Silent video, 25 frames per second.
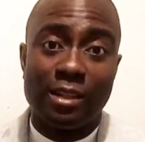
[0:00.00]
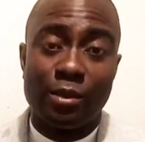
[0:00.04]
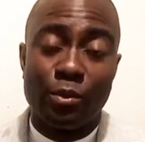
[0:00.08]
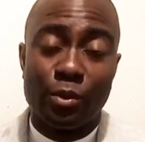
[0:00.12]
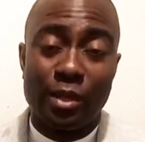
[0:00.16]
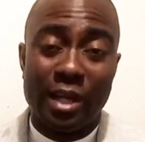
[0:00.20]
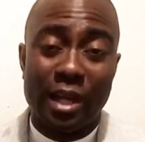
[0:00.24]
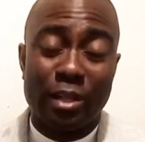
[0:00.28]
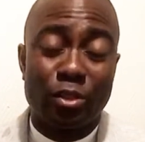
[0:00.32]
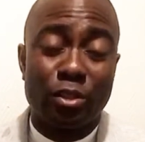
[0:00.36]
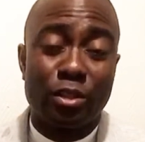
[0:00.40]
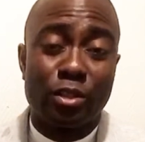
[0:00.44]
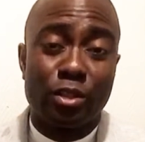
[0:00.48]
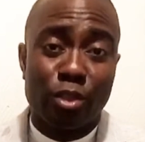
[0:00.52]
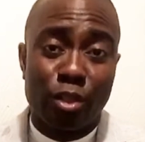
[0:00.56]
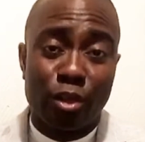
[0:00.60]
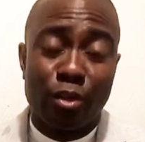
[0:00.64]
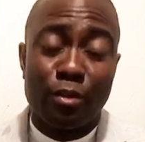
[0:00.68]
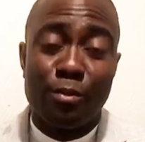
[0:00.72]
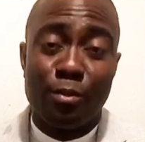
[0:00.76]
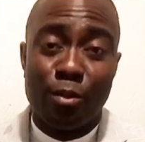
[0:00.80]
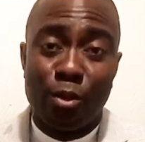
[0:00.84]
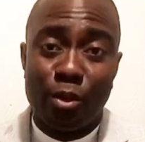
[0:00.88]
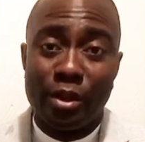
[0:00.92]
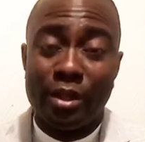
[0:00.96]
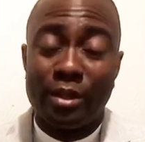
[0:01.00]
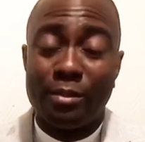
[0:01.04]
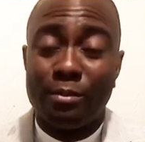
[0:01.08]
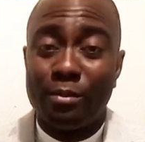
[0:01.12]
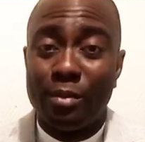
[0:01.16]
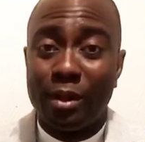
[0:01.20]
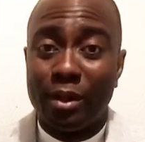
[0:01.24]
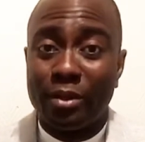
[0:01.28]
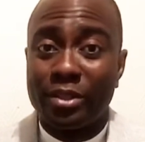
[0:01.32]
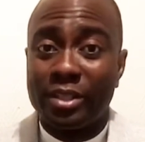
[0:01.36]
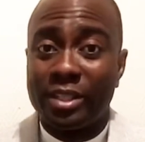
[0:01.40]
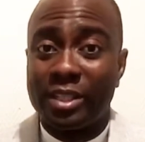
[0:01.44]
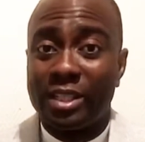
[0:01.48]
we actually talk more
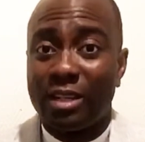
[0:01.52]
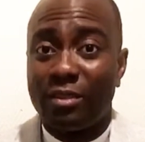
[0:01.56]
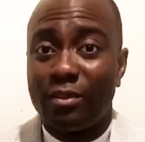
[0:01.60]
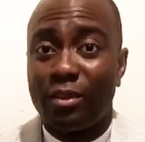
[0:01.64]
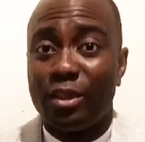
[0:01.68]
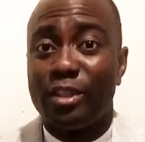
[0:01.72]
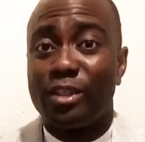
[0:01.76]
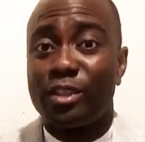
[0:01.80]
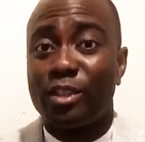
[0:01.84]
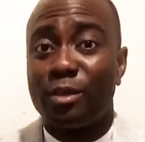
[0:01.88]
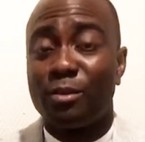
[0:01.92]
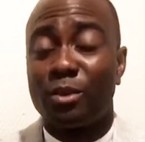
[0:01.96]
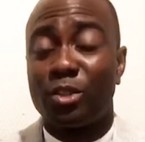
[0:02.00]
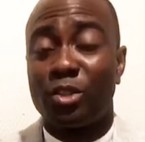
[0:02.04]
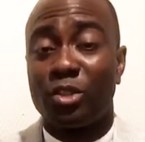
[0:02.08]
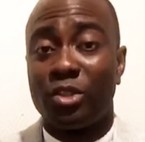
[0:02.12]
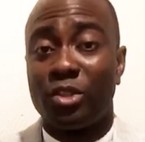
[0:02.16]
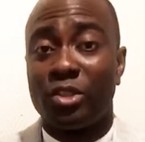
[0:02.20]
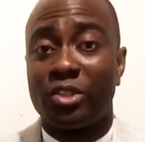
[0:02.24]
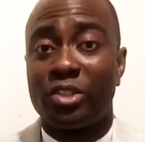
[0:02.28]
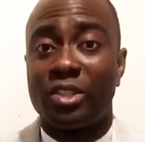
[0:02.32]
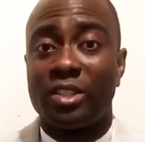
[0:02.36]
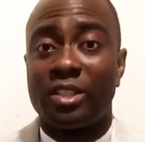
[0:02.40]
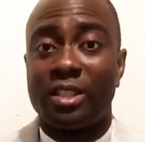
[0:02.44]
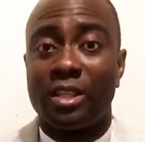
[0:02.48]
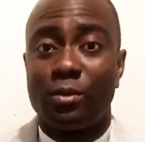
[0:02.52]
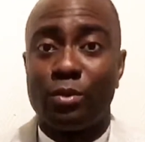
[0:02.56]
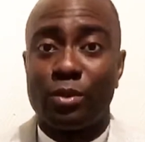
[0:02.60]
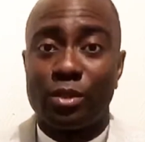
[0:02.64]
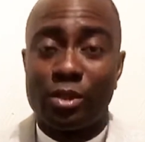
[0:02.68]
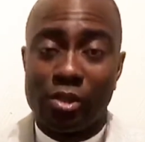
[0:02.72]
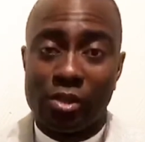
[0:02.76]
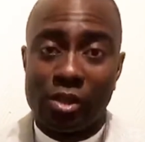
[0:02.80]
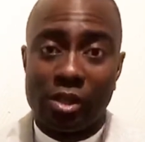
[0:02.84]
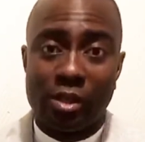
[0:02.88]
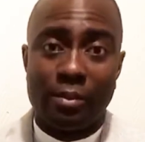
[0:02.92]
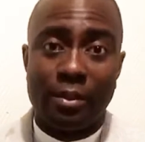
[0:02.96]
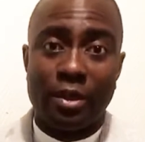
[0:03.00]
about the devil in some churches than we
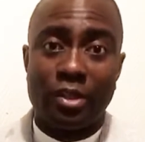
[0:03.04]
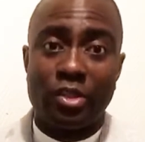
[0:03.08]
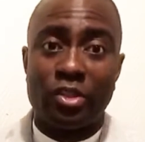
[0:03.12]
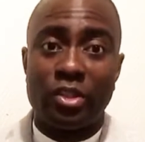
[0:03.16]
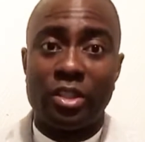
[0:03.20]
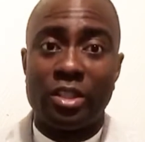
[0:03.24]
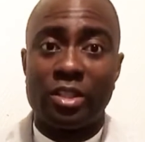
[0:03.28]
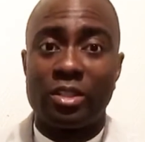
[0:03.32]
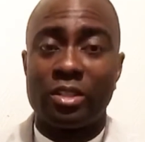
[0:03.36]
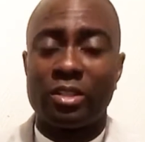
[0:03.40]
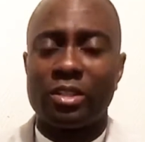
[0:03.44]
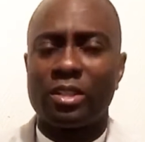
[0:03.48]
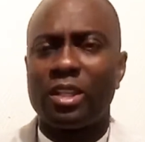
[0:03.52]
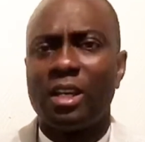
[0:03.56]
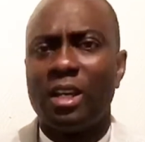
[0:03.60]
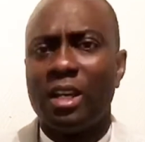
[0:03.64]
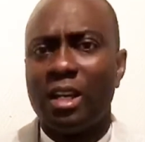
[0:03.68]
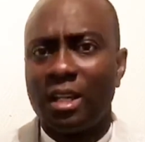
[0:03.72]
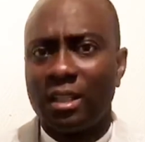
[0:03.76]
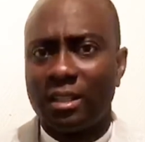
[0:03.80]
talk about Jesus.